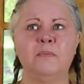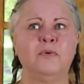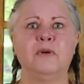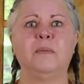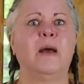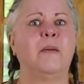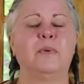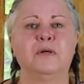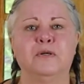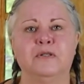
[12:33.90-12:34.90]
green
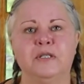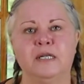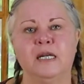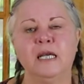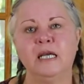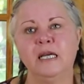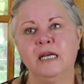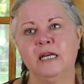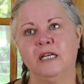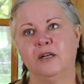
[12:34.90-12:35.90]
peppers and,
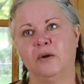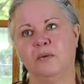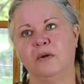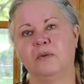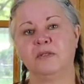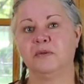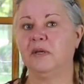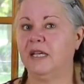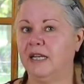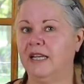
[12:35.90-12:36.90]
you know, well,
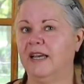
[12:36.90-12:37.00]
zucchini.